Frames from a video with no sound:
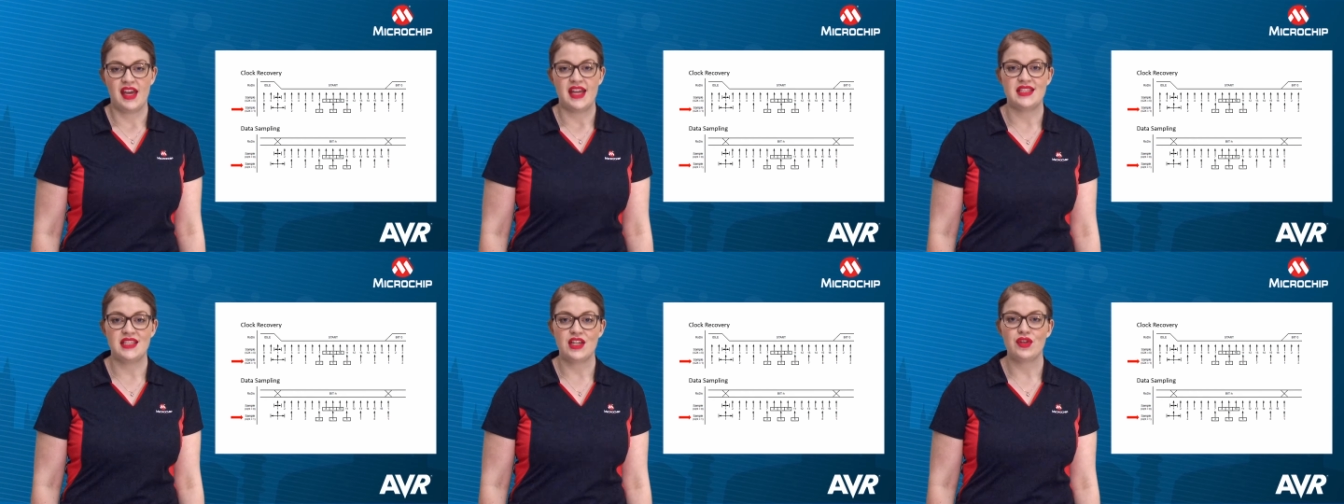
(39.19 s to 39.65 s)

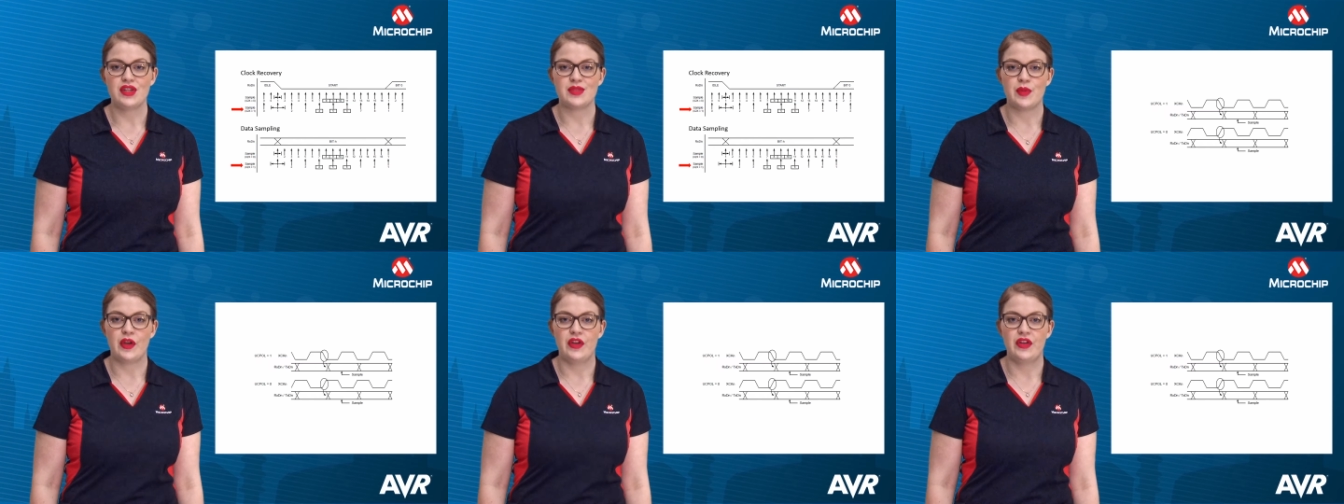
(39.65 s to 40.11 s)
In
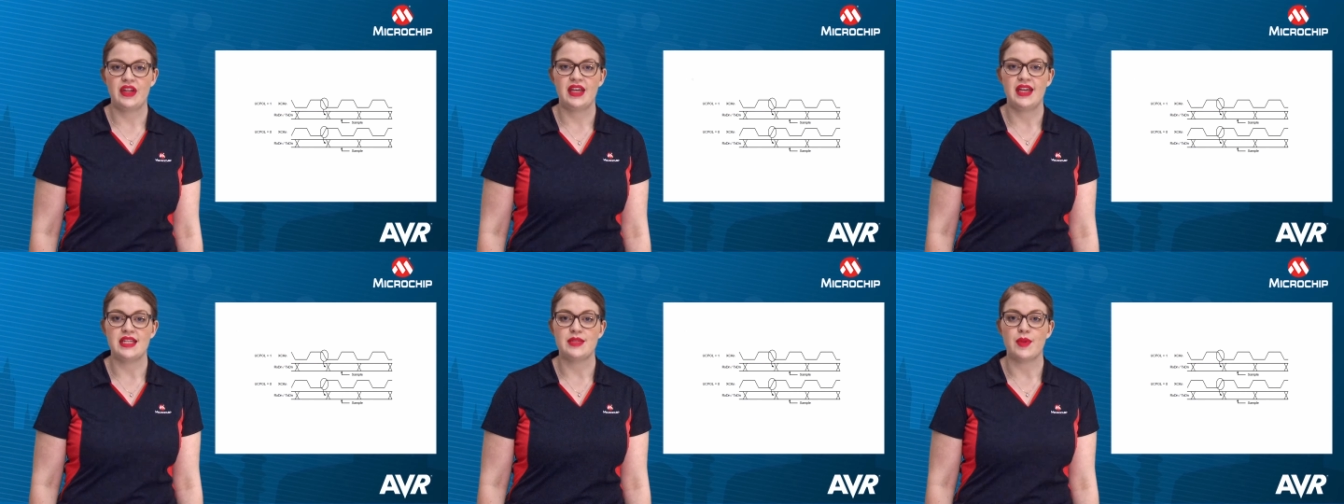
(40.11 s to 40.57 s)
synchronous mode,
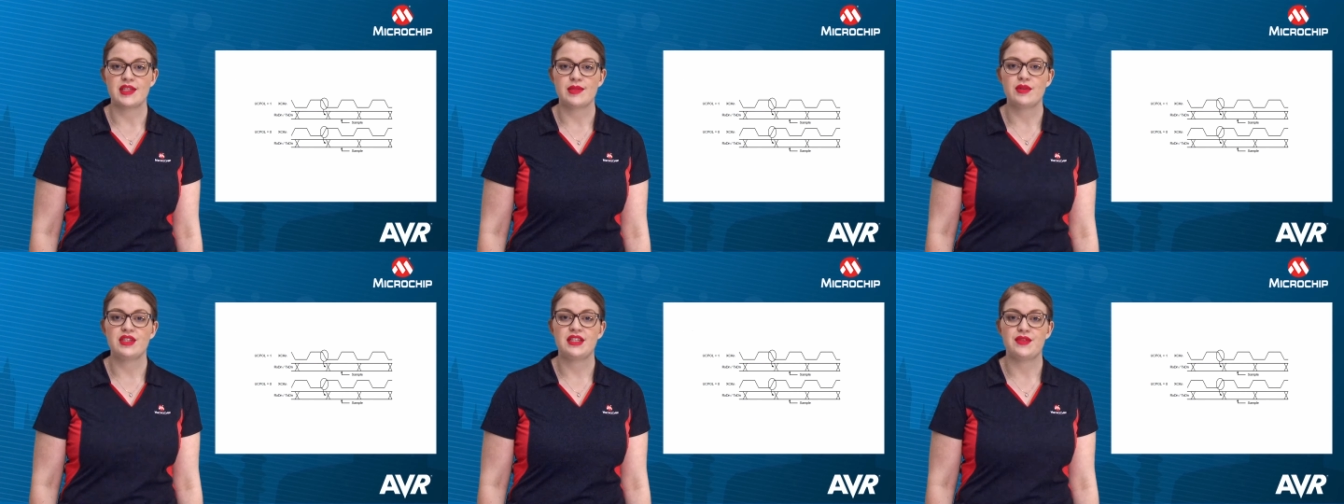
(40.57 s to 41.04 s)
it is
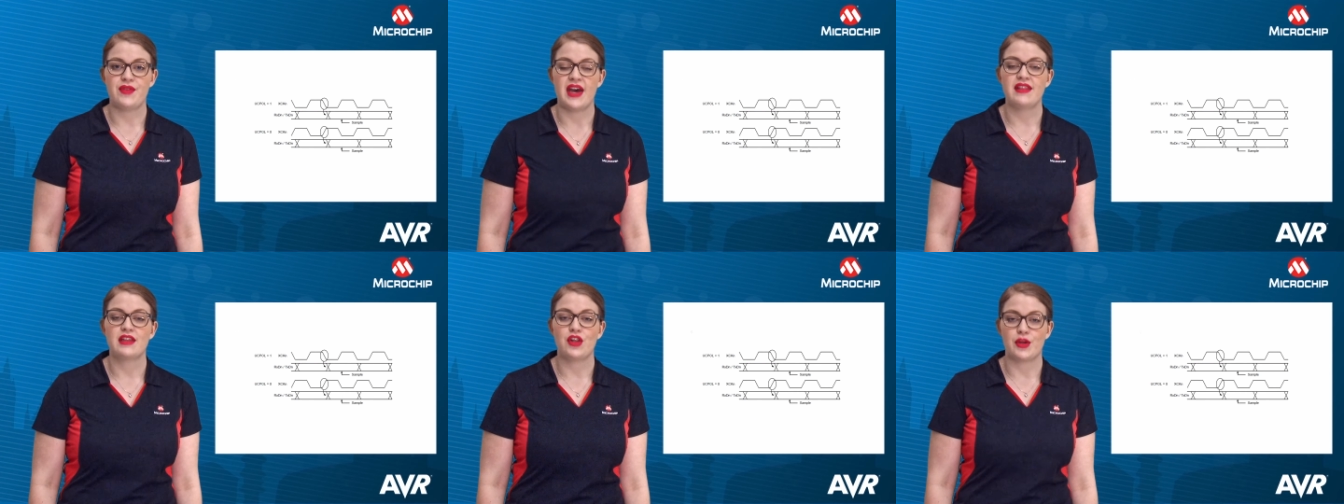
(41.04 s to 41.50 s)
possible to
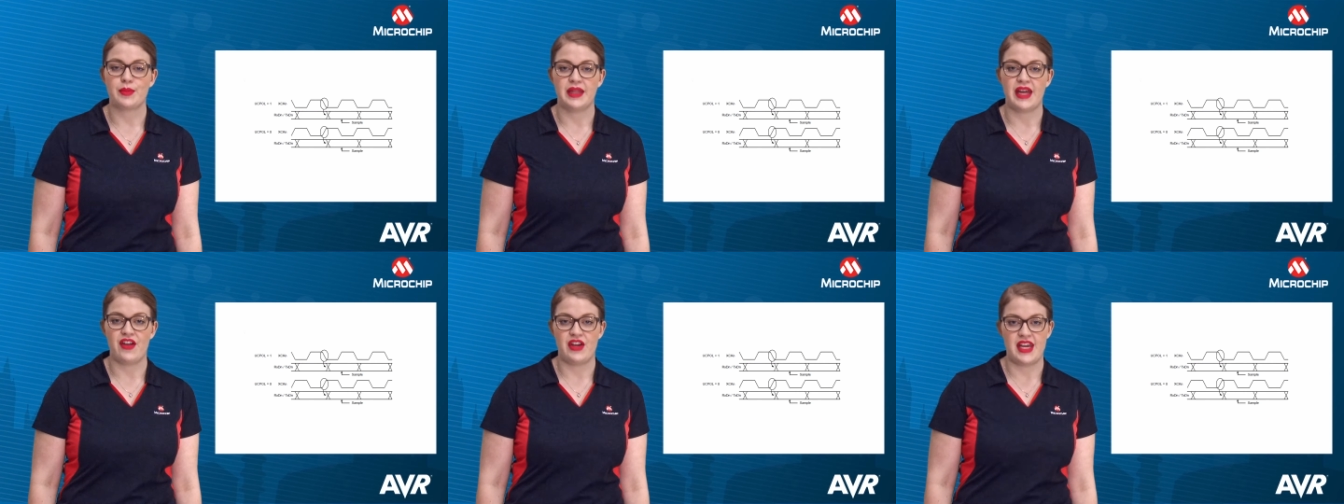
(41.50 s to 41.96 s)
define the clock
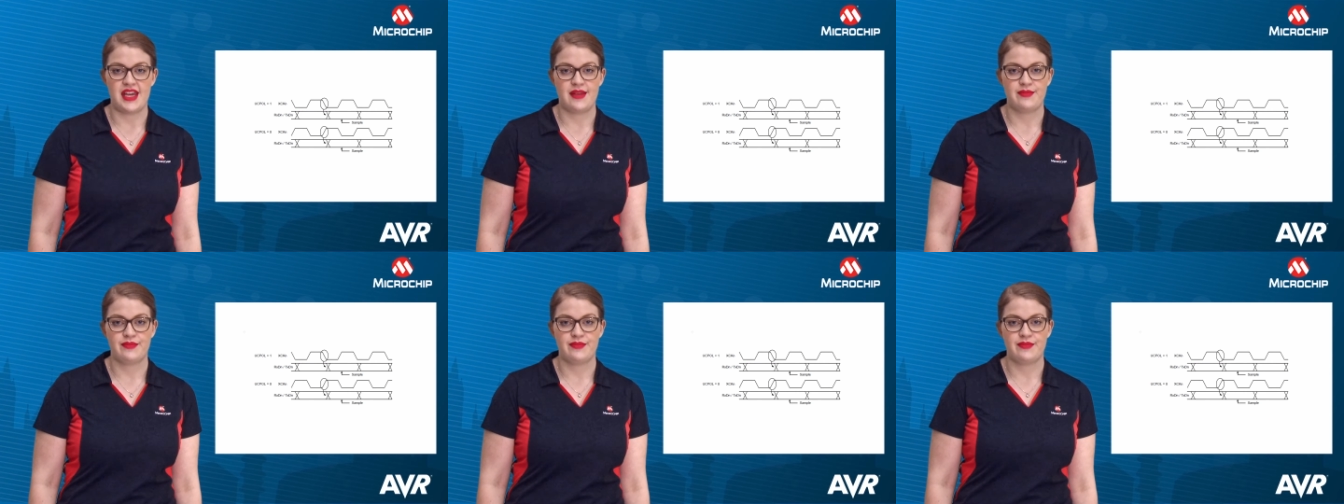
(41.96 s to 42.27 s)
polarity.